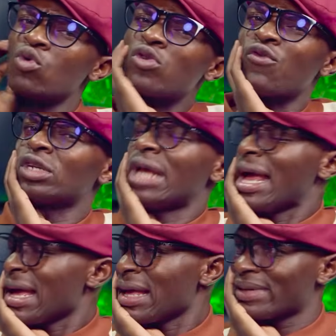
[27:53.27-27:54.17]
No, what
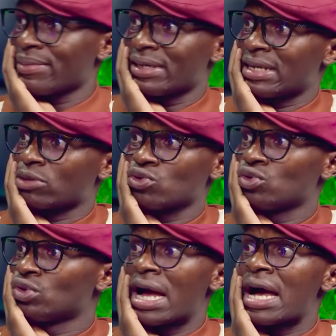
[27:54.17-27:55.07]
Panabanda
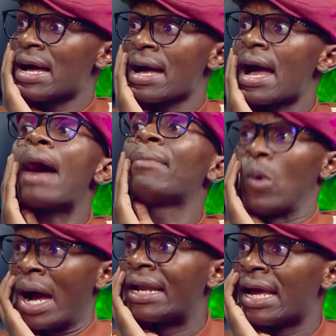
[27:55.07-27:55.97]
to
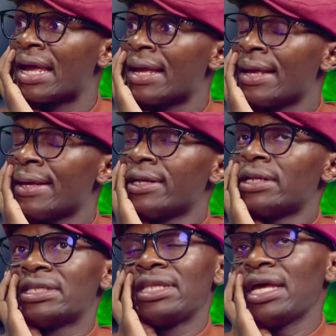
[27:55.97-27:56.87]
Amawana.
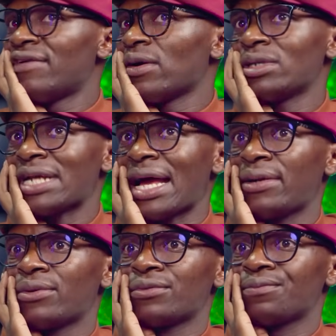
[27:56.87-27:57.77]
Then when I
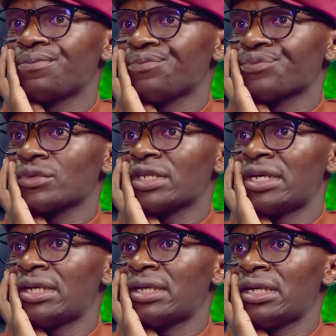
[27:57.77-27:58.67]
got no.
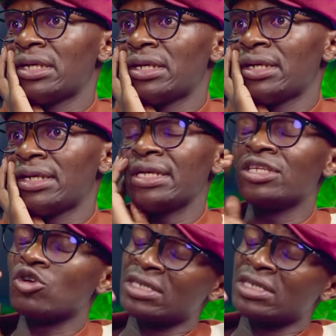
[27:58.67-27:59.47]
It